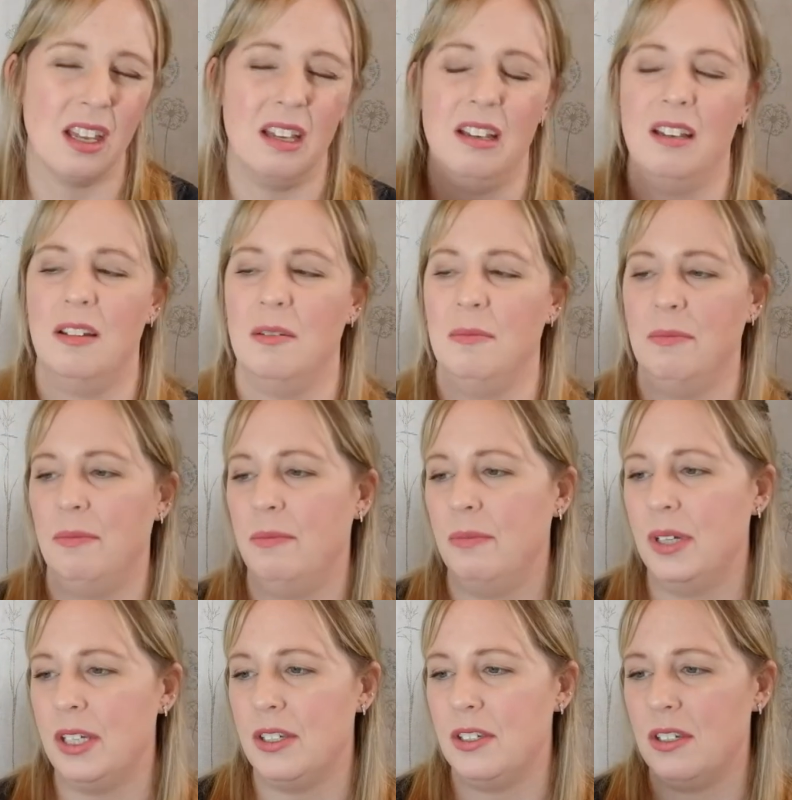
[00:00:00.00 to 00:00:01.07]
um,
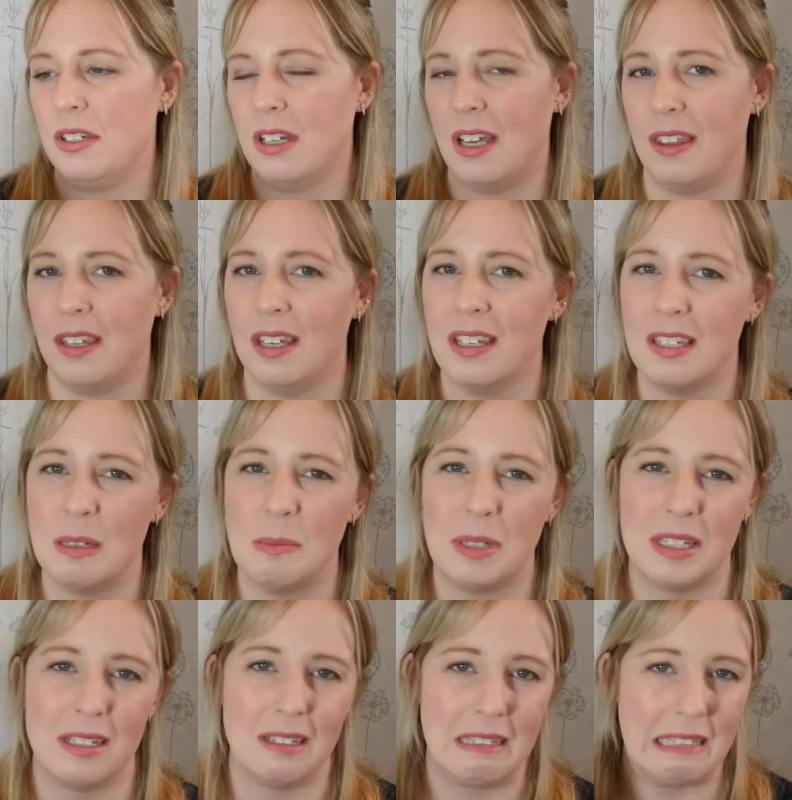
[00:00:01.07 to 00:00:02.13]
which I think is a
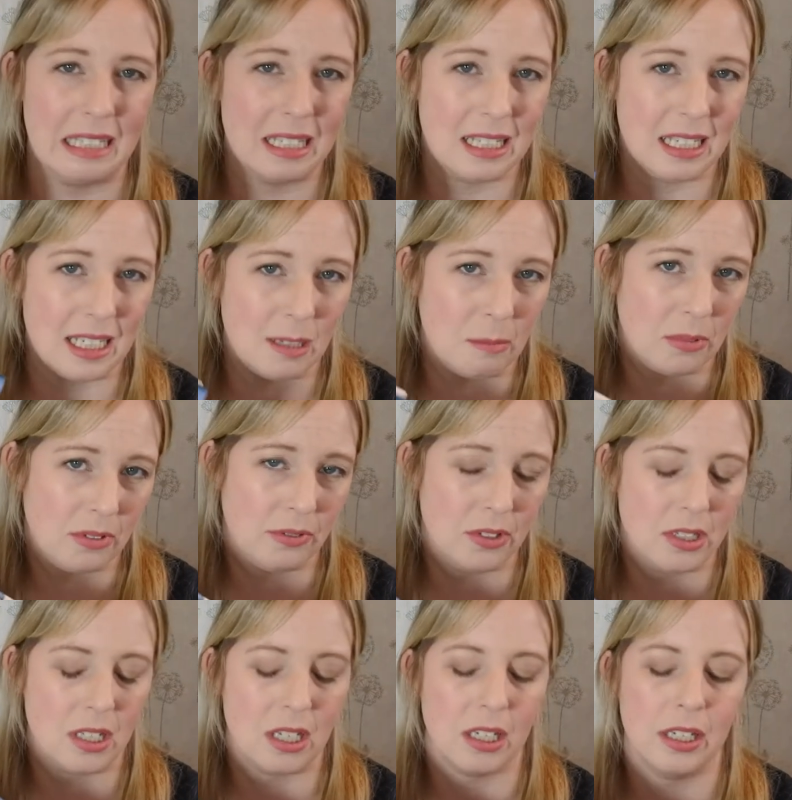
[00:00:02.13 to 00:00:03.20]
bit steep for
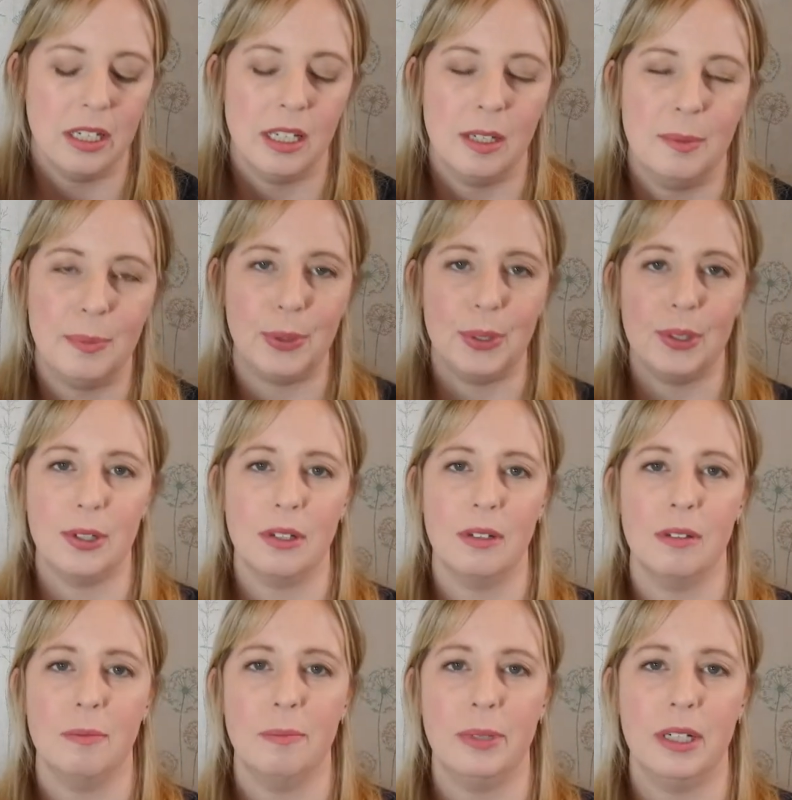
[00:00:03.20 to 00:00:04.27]
a second-hand book,
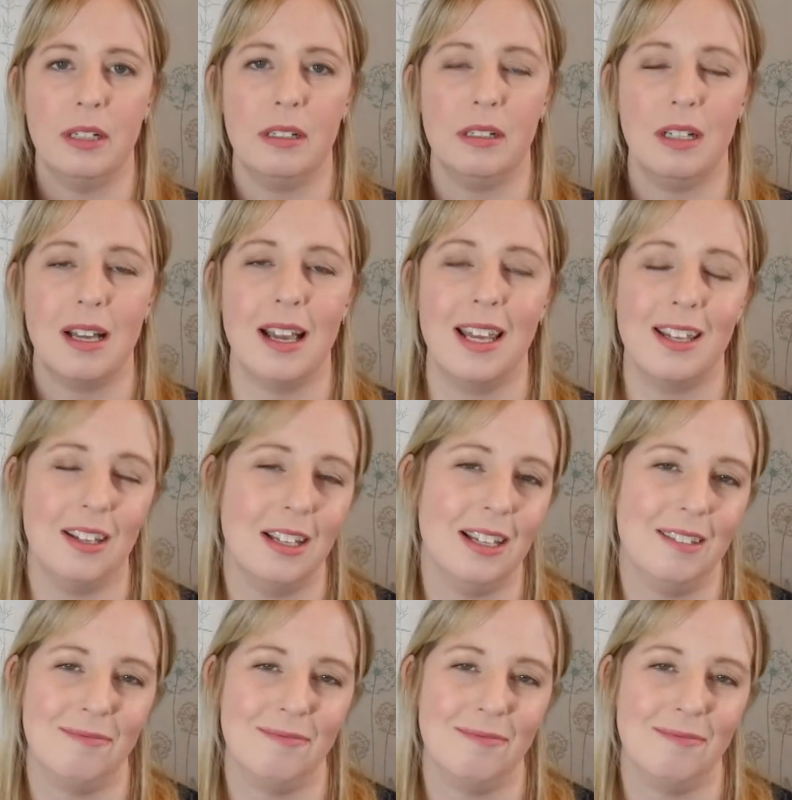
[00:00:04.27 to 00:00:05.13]
but it,